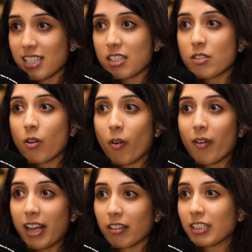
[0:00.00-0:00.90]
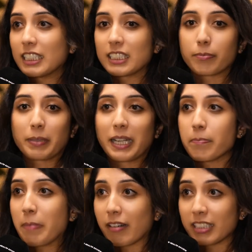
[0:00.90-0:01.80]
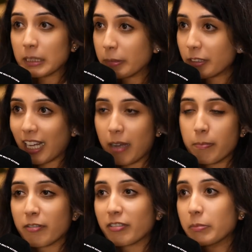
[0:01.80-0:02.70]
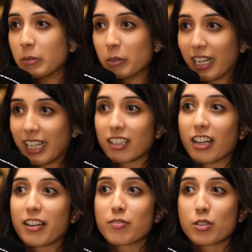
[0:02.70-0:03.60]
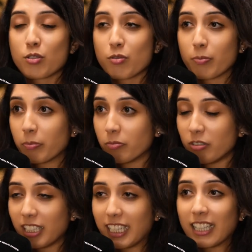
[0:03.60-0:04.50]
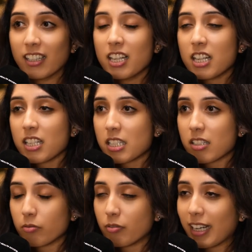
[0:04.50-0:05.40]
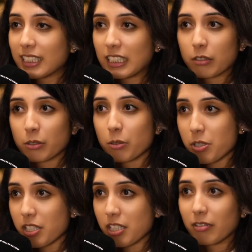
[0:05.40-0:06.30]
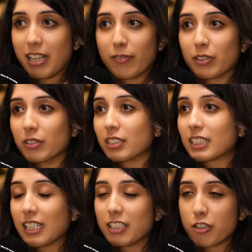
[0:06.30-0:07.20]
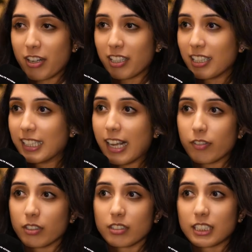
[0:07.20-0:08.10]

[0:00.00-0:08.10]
It's not healthy to be at Barry's boot camp every morning, kind of really raising your cortisol levels and adrenaline levels